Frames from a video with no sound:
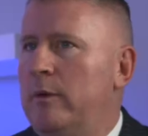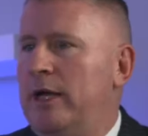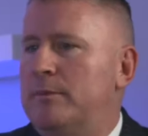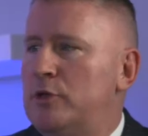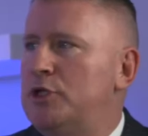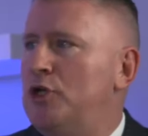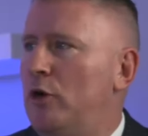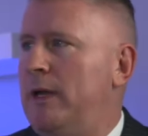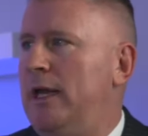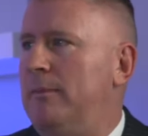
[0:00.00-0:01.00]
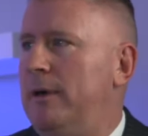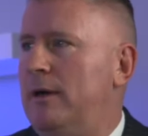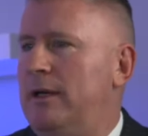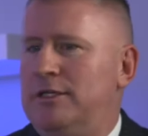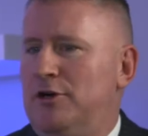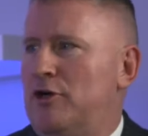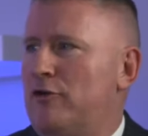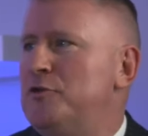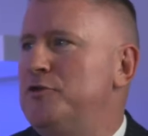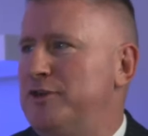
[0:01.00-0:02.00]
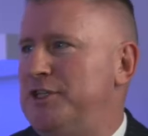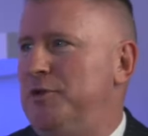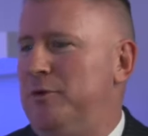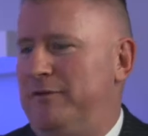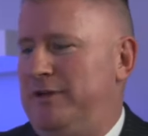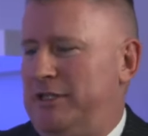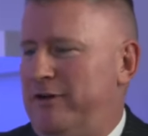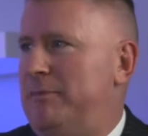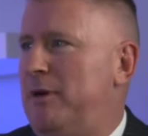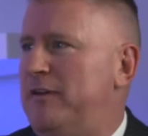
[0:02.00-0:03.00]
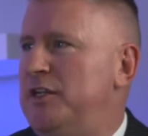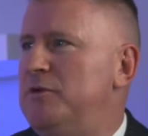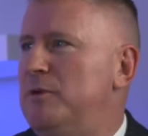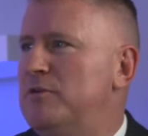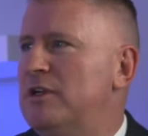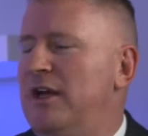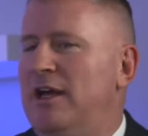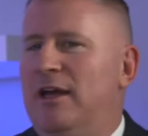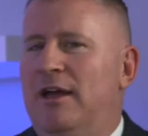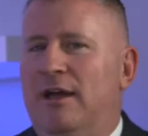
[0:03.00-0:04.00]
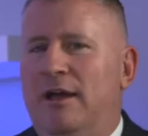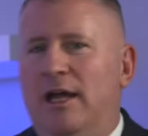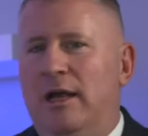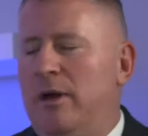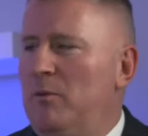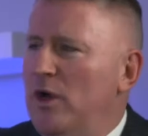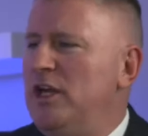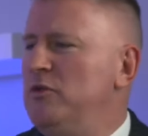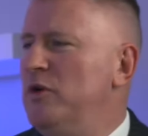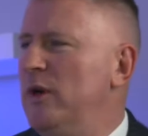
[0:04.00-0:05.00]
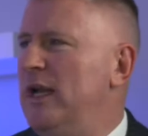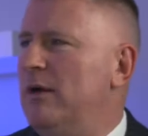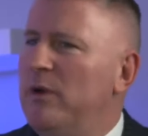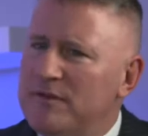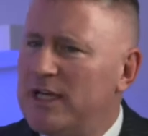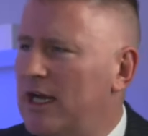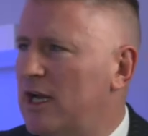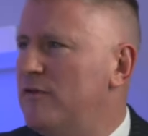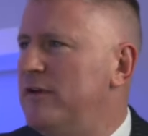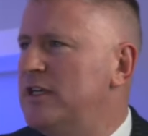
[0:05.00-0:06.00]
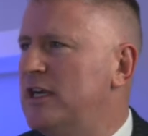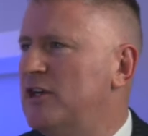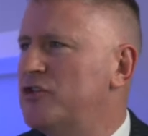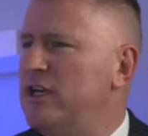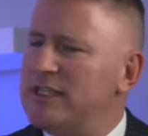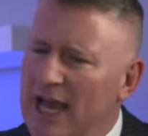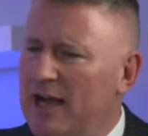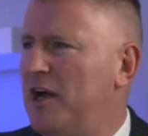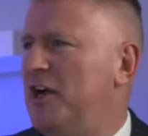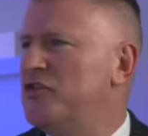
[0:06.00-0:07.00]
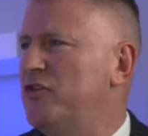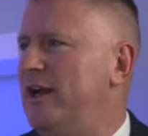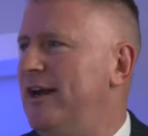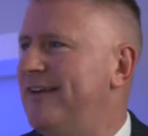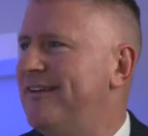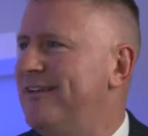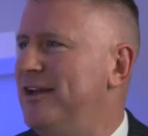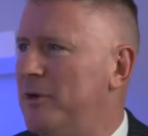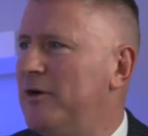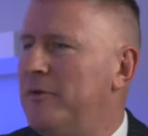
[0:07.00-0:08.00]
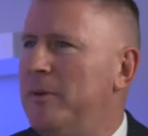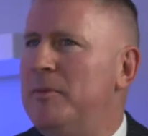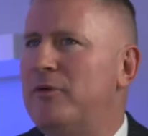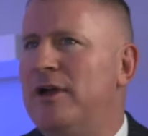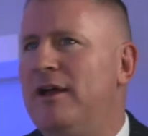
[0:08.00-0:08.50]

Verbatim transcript: we went up to a shopkeeper and he's got a grocery store, it's surrounded by vegetables he went, What are you doing here? We've taken over this country. It's, it's our, our, country, country now. Mm. You might remember it. I